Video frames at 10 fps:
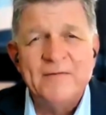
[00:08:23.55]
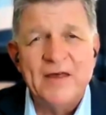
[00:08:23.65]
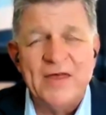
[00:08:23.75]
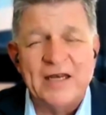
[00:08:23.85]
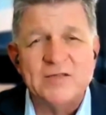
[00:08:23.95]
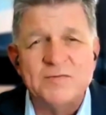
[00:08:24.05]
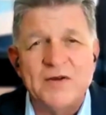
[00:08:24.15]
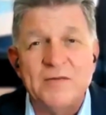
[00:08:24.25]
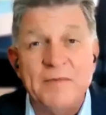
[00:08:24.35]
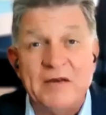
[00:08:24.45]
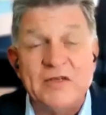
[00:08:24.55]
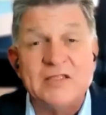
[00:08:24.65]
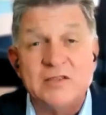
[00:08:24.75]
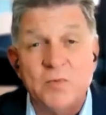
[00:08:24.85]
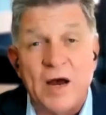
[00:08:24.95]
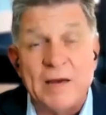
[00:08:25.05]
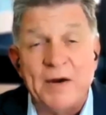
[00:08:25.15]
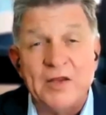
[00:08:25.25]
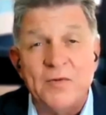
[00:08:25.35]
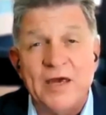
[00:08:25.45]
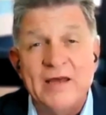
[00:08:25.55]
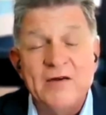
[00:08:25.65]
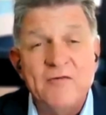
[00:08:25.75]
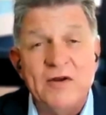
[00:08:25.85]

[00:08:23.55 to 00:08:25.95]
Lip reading: And that is one of the main reasons why, by the way,